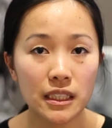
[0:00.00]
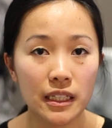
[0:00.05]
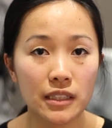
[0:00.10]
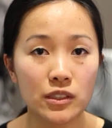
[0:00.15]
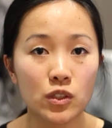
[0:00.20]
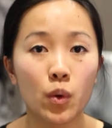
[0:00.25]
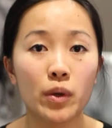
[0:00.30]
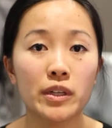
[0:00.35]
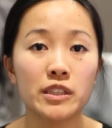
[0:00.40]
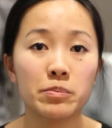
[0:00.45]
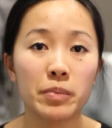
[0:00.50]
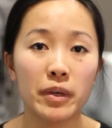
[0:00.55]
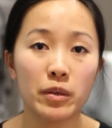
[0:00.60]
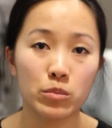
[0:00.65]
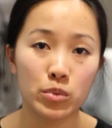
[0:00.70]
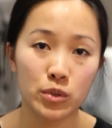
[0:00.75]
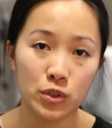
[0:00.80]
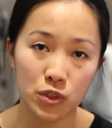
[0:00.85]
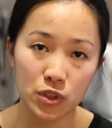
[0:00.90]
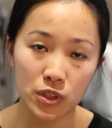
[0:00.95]
is always being
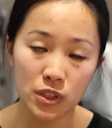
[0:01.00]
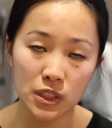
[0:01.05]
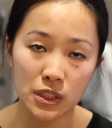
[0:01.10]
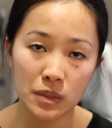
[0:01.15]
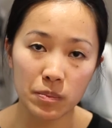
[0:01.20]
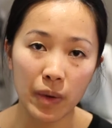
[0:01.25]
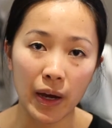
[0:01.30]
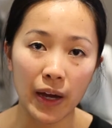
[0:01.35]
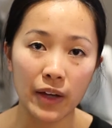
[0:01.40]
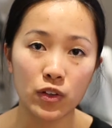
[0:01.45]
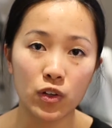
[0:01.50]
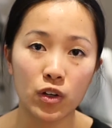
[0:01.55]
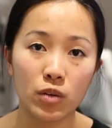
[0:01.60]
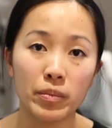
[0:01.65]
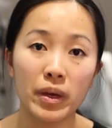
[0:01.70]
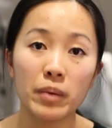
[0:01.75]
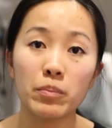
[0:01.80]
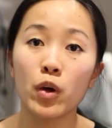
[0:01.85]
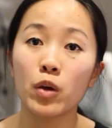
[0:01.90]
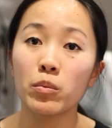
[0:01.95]
produced by your
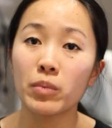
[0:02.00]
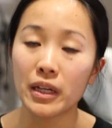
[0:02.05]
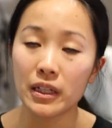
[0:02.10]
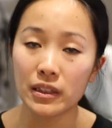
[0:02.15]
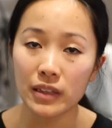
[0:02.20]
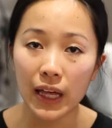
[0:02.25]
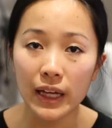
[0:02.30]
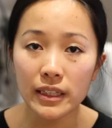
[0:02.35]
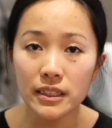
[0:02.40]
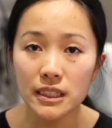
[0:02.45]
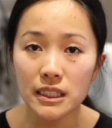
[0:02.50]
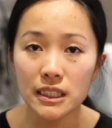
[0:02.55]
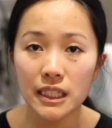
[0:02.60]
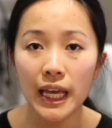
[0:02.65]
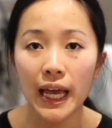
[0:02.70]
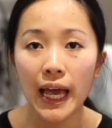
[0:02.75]
meibomian glands,